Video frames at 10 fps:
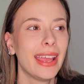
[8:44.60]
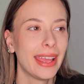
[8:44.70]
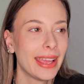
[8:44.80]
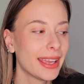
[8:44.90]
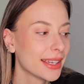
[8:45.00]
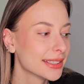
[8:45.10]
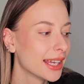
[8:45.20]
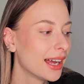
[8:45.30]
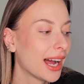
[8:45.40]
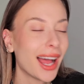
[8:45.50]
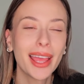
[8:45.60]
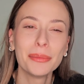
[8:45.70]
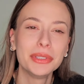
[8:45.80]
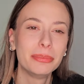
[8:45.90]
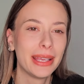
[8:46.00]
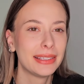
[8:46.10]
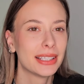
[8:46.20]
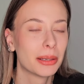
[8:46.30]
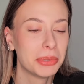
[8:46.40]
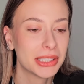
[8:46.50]
And I am
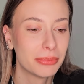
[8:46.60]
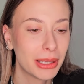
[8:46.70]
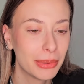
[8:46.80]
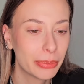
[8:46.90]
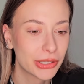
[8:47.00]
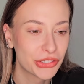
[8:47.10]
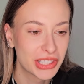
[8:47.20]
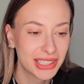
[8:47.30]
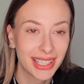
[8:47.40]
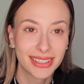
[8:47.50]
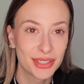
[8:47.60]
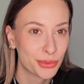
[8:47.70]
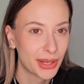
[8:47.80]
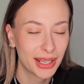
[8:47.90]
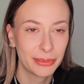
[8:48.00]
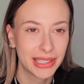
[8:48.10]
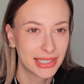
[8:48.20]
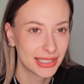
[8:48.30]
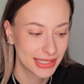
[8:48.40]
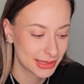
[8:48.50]
debating a bit, maybe purchasing that as well,
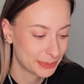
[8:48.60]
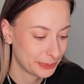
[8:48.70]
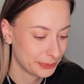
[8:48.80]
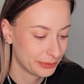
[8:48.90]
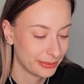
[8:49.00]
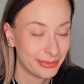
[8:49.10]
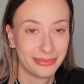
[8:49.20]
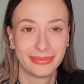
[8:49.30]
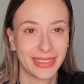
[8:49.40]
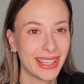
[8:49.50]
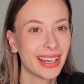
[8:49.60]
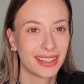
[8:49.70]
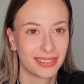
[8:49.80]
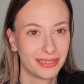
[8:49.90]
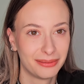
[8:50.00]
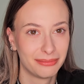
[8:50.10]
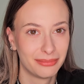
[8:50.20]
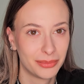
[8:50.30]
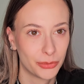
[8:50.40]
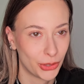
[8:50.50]
because they are
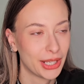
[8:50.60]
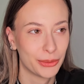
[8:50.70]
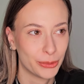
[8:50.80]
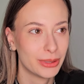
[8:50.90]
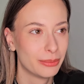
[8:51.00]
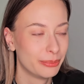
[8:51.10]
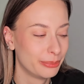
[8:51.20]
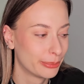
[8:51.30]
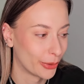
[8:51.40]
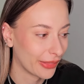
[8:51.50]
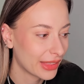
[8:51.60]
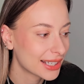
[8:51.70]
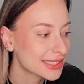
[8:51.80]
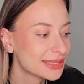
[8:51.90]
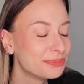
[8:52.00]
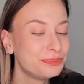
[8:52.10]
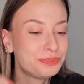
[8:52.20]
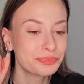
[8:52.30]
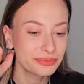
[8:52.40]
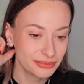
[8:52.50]
really good product.
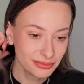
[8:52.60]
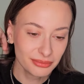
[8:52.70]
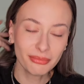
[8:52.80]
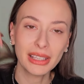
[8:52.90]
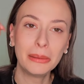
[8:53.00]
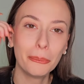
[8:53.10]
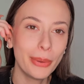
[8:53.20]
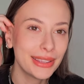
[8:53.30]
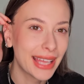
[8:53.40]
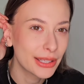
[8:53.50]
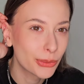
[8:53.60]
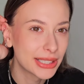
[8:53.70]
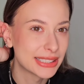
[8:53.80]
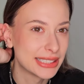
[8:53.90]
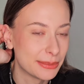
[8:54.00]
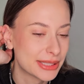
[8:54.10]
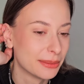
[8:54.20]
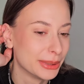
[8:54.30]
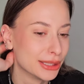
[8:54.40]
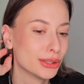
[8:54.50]
But that one seems a
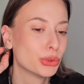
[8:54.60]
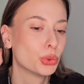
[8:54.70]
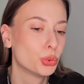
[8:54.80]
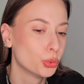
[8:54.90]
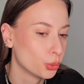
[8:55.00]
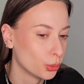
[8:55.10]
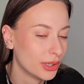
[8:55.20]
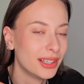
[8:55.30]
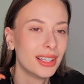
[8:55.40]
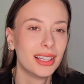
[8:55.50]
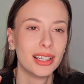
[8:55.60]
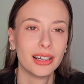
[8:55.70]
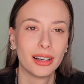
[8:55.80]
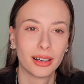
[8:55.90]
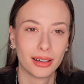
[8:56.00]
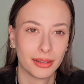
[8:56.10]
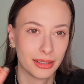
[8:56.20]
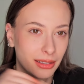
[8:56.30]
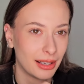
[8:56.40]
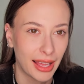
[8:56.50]
bit too uh,
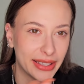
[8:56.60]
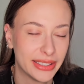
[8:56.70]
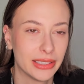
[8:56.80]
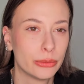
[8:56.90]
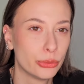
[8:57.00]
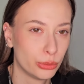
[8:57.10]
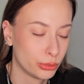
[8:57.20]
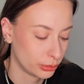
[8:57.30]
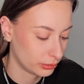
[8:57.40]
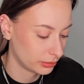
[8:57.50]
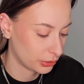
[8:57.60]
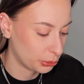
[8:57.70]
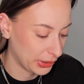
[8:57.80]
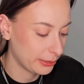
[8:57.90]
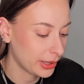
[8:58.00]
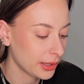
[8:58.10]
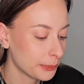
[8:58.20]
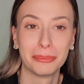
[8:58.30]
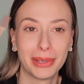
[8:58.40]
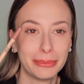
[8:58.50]
glidey, too
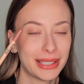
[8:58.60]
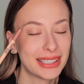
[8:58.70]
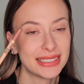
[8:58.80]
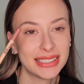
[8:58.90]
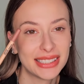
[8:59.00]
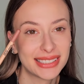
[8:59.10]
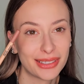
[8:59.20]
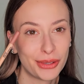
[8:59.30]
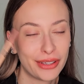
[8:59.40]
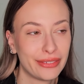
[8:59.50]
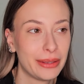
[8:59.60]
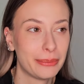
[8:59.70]
creamy. But because this is so lovely,